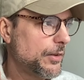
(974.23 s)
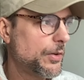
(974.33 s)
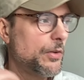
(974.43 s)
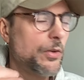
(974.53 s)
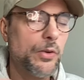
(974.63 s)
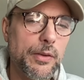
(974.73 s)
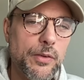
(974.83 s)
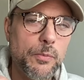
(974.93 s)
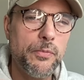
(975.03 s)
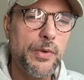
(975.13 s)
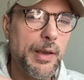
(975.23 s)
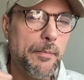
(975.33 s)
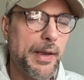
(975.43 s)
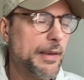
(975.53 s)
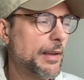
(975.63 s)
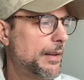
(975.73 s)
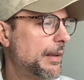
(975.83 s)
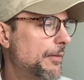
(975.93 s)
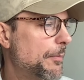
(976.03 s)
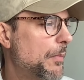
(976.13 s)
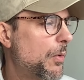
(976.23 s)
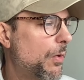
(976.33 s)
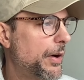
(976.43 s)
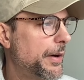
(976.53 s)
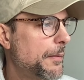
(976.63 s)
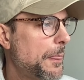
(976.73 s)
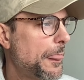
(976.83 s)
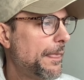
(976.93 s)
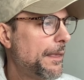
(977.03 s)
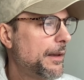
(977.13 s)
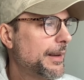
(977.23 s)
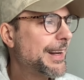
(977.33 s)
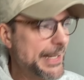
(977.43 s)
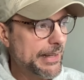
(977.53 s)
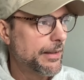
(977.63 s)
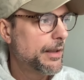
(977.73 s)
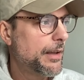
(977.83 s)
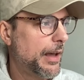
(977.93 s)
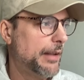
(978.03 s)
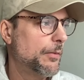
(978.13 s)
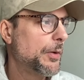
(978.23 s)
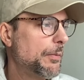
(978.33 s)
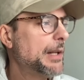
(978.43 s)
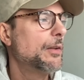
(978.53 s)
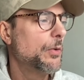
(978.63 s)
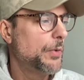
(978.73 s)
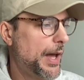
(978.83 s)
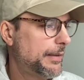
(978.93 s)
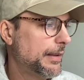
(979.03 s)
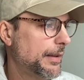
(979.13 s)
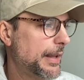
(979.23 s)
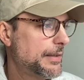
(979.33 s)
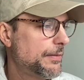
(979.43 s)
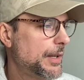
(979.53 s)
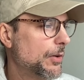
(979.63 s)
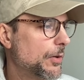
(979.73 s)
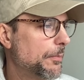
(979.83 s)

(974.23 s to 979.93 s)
We can make it even more clean, and we will do that in the next video.